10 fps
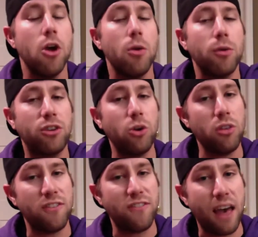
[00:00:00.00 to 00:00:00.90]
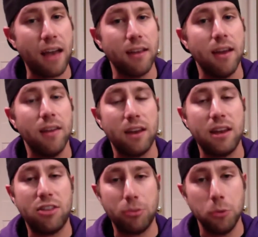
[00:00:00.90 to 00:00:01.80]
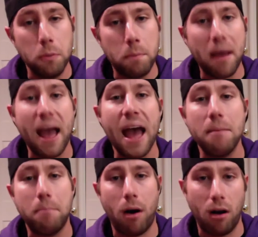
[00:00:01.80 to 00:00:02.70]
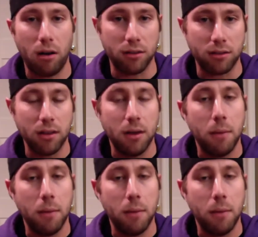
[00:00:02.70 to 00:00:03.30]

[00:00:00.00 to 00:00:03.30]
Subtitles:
were due to the fact that he threw bad balls.